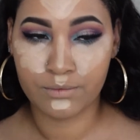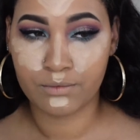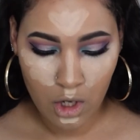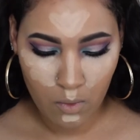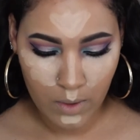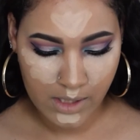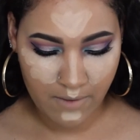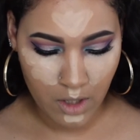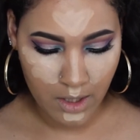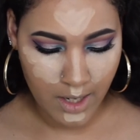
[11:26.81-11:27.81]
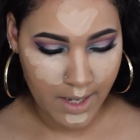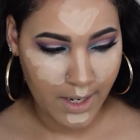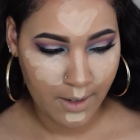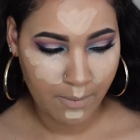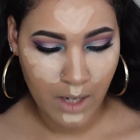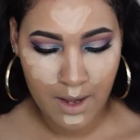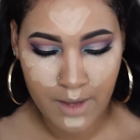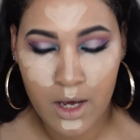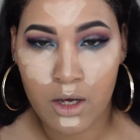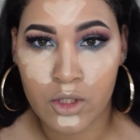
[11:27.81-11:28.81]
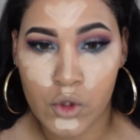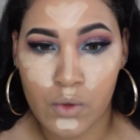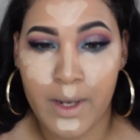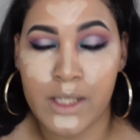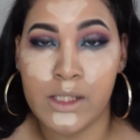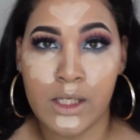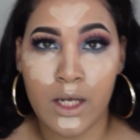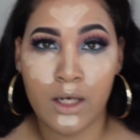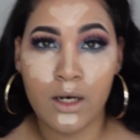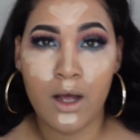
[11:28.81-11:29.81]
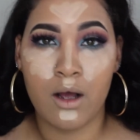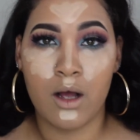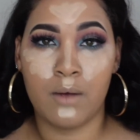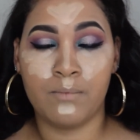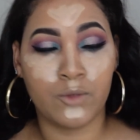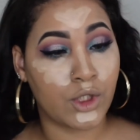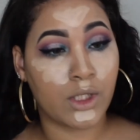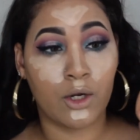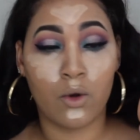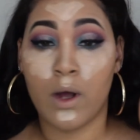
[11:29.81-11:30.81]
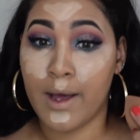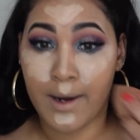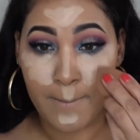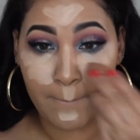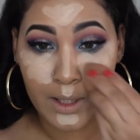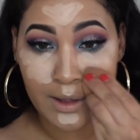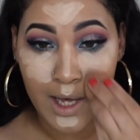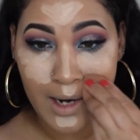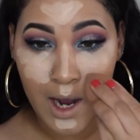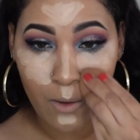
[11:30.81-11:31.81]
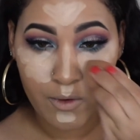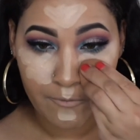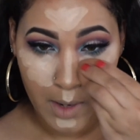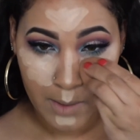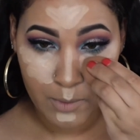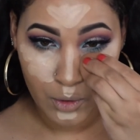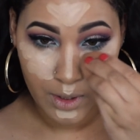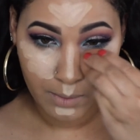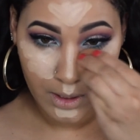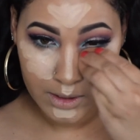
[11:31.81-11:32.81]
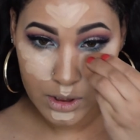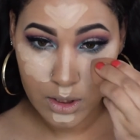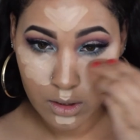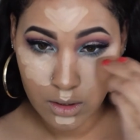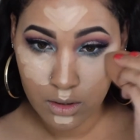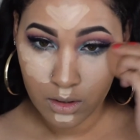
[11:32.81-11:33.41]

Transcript: So once I've gone ahead and applied that onto my skin, I'm just gonna go ahead and blend that out with my beauty blender.